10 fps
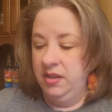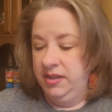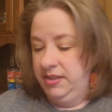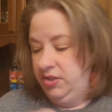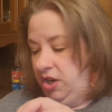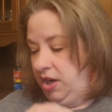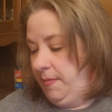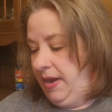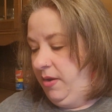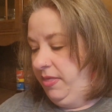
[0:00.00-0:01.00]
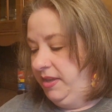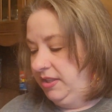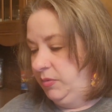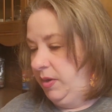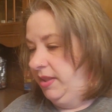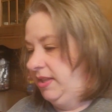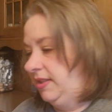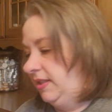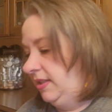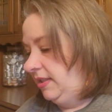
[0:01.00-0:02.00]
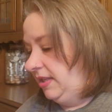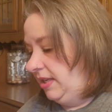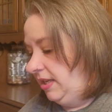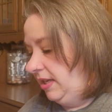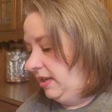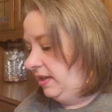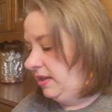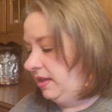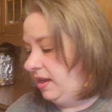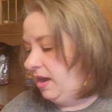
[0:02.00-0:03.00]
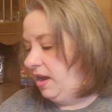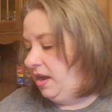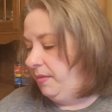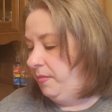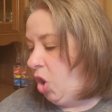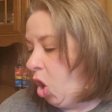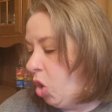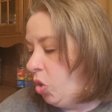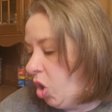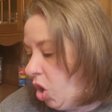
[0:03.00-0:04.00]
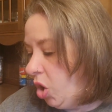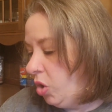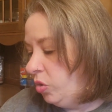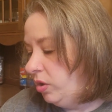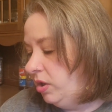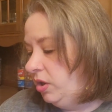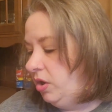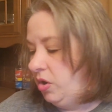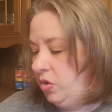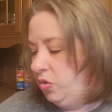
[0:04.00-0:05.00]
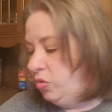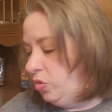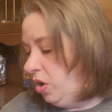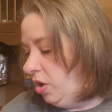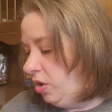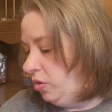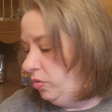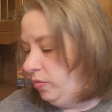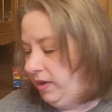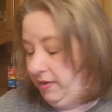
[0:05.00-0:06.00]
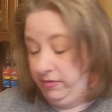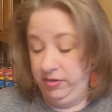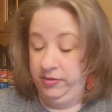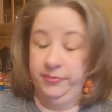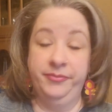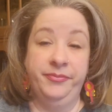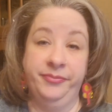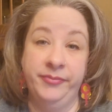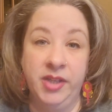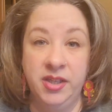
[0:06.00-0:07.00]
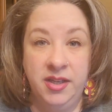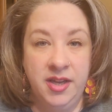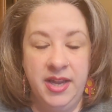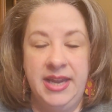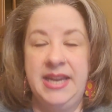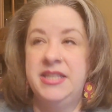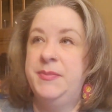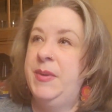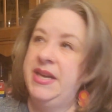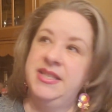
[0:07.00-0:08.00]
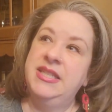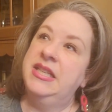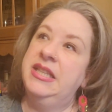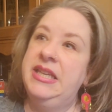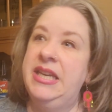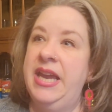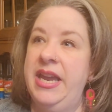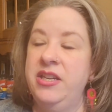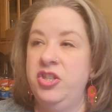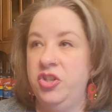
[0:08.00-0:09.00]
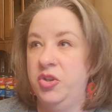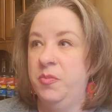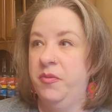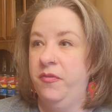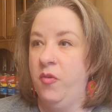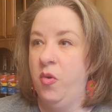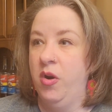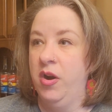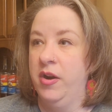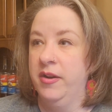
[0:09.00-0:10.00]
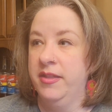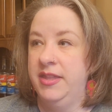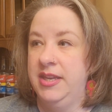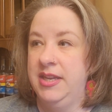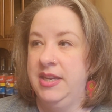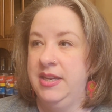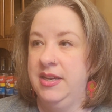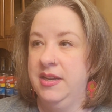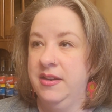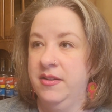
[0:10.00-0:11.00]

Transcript: Let's talk about this one. This is the Uho, whatever. It's basically a dupe for the